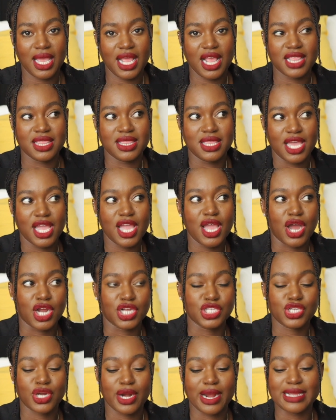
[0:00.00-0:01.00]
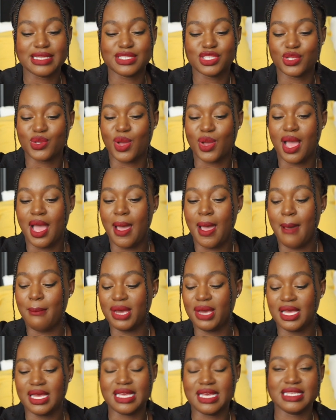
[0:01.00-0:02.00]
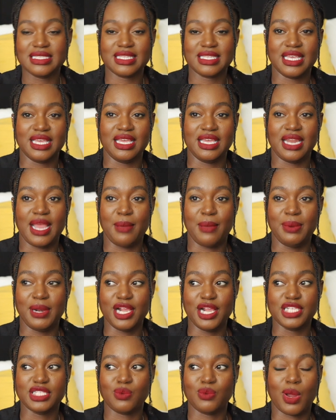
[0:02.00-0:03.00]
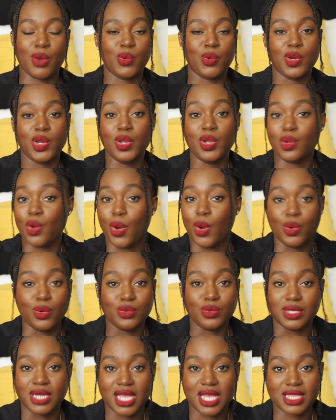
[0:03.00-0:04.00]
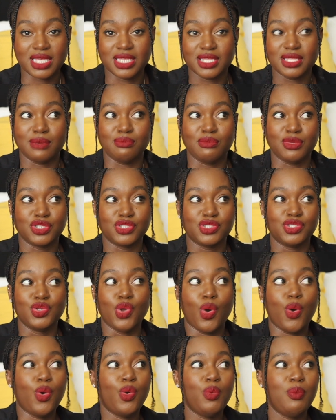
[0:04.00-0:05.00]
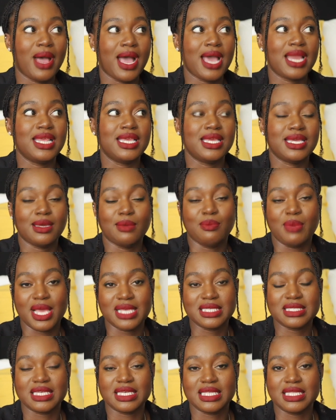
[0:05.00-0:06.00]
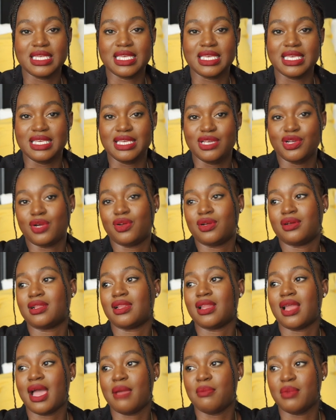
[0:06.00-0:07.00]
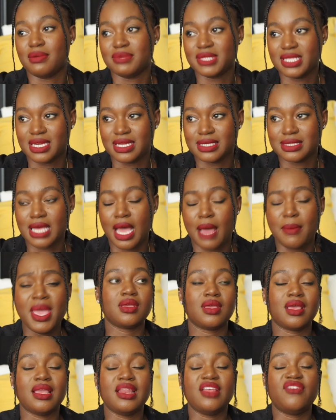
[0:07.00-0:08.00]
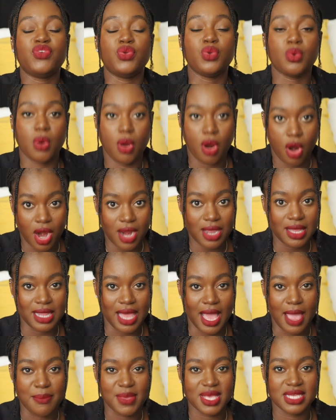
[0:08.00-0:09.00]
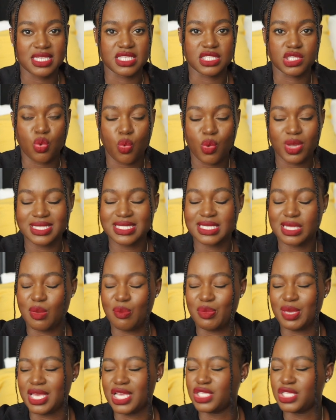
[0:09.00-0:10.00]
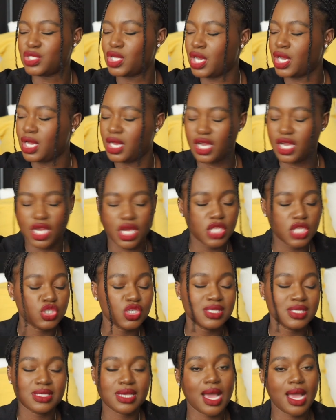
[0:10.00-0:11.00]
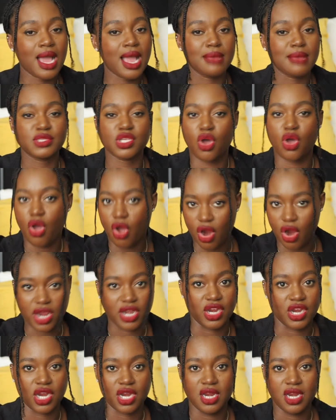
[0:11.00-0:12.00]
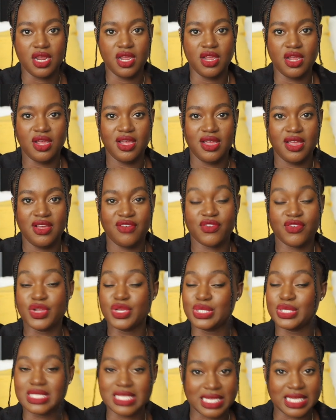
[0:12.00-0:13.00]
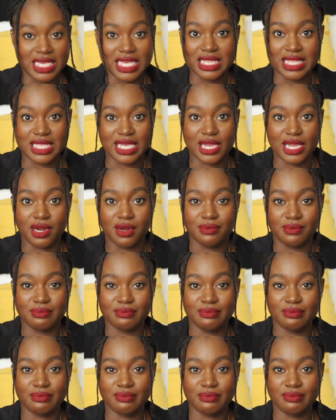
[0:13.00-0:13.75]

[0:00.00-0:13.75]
They are trying to put us in a place where we own nothing. Nobody could basically climb up to the top. And if you are climbing, it's going to be 100 times harder for you to get there